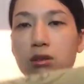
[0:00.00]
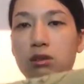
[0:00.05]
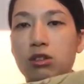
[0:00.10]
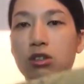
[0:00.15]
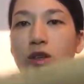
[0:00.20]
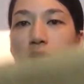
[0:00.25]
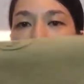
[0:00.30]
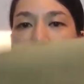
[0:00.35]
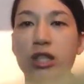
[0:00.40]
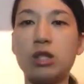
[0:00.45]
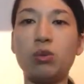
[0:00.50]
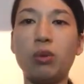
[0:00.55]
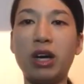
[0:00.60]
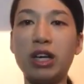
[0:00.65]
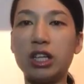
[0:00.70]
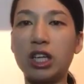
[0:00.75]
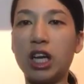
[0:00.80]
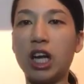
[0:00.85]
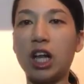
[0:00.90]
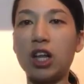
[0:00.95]
so that's
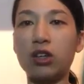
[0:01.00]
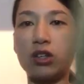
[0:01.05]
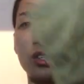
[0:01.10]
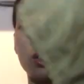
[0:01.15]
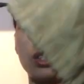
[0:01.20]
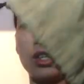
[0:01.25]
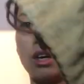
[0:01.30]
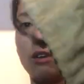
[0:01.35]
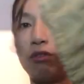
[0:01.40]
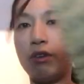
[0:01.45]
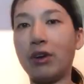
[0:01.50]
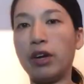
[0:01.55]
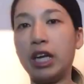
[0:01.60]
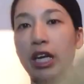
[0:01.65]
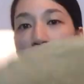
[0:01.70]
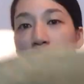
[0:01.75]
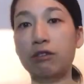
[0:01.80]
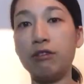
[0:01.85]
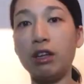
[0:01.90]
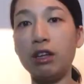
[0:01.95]
why the color is not very
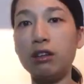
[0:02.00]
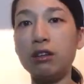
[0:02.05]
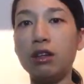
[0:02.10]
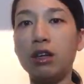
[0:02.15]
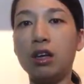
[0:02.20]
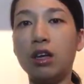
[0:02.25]
even,